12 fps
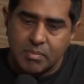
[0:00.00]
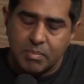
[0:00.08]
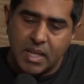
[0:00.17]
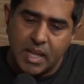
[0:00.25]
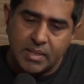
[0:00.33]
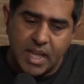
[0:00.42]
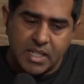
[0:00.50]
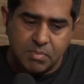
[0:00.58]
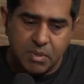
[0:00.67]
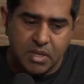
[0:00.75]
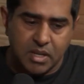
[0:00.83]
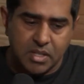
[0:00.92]
But that's
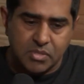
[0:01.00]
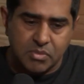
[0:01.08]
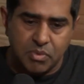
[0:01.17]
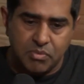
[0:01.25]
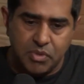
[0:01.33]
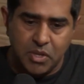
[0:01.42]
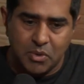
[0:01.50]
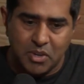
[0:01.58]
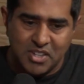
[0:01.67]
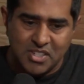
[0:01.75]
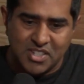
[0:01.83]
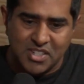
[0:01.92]
because
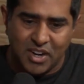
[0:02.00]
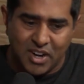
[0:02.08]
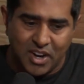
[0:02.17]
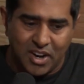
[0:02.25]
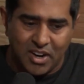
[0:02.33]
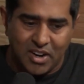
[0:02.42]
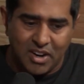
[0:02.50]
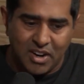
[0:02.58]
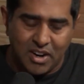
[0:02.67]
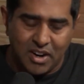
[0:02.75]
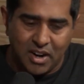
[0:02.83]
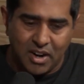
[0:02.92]
reviewers are
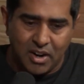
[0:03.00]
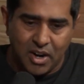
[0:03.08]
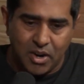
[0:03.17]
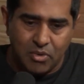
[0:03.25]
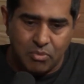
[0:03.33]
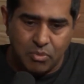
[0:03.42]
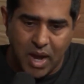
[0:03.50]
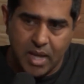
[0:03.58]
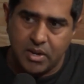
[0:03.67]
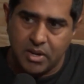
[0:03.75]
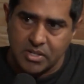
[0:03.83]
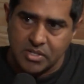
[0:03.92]

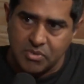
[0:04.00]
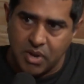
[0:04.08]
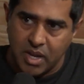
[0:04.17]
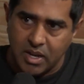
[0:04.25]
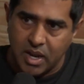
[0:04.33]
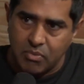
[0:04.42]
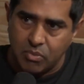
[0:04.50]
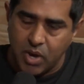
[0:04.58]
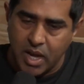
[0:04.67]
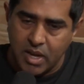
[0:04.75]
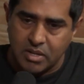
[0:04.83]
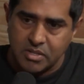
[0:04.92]
writers, right? And
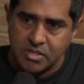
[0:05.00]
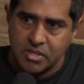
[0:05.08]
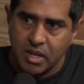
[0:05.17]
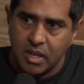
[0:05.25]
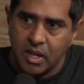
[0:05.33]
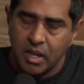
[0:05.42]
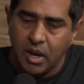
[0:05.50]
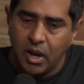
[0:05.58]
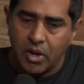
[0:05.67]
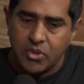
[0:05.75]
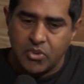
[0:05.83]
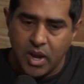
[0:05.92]
writers
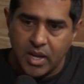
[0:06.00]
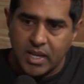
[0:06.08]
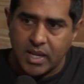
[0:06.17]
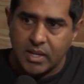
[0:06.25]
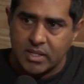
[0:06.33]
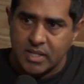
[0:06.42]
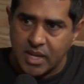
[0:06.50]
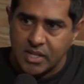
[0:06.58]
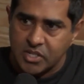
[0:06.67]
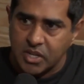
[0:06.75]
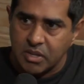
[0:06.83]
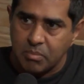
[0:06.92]
are trying to get
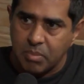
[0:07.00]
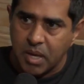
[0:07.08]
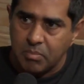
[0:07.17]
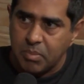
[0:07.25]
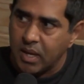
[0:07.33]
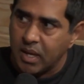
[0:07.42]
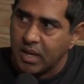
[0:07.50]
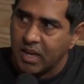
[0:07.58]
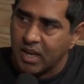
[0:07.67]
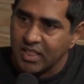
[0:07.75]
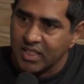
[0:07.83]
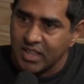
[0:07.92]
attention by
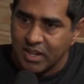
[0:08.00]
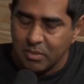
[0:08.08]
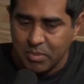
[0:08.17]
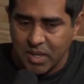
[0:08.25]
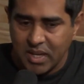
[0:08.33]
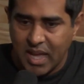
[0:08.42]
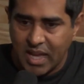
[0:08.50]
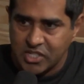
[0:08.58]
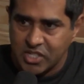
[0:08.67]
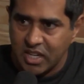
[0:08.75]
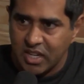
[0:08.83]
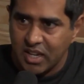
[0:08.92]
being a little bit
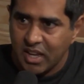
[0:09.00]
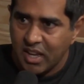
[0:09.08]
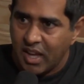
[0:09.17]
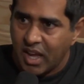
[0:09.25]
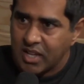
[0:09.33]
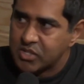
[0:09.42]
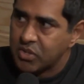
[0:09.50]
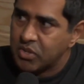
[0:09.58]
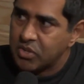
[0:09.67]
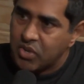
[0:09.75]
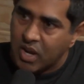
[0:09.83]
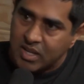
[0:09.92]
edgy, and so
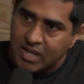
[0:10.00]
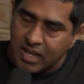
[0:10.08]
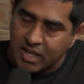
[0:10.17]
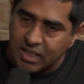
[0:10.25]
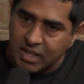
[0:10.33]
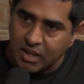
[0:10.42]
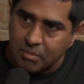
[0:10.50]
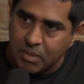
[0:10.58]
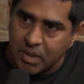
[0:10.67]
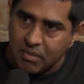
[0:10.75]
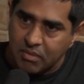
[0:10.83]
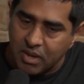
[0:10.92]
they're trying to take a little
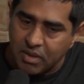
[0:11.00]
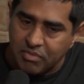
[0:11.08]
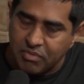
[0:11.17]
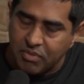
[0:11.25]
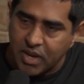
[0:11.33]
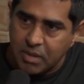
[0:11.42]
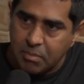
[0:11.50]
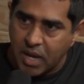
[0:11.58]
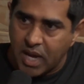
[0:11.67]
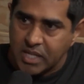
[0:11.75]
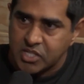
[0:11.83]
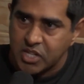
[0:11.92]
bit of a funny
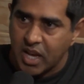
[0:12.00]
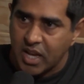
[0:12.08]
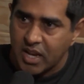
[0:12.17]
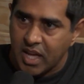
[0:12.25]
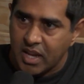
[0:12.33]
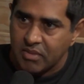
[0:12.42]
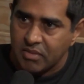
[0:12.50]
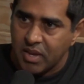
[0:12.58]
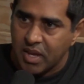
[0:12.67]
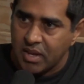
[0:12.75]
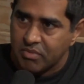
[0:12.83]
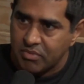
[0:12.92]
pot shot at
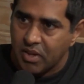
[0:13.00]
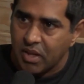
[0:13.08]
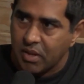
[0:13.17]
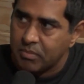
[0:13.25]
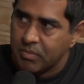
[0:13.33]
a film.